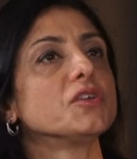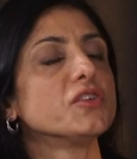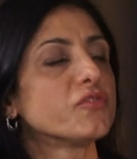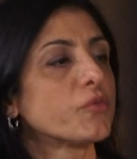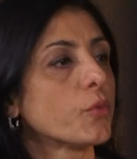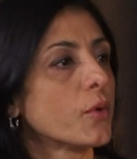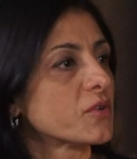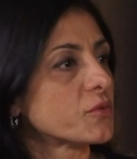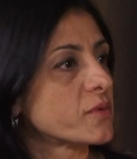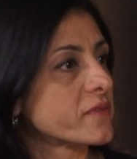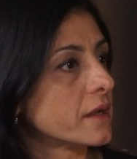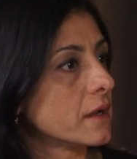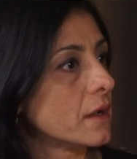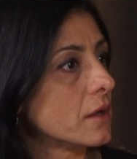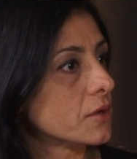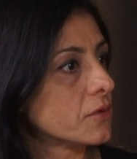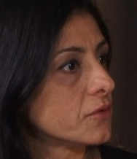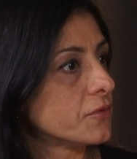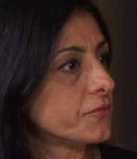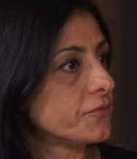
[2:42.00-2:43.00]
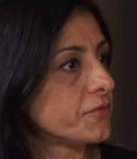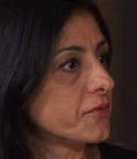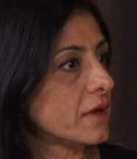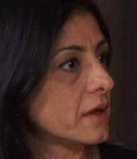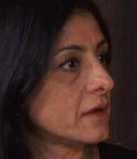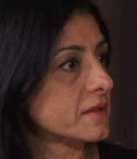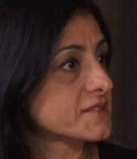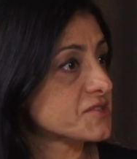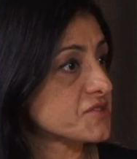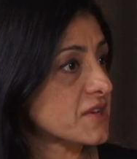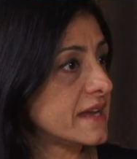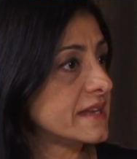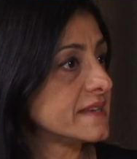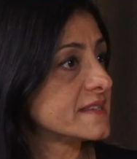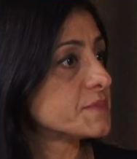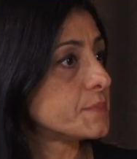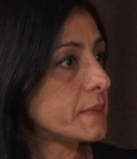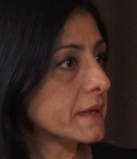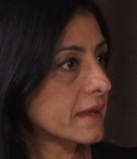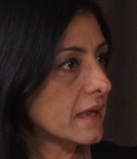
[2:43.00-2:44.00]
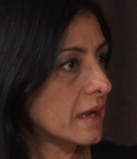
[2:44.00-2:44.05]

You've worked with a lot of Australia's big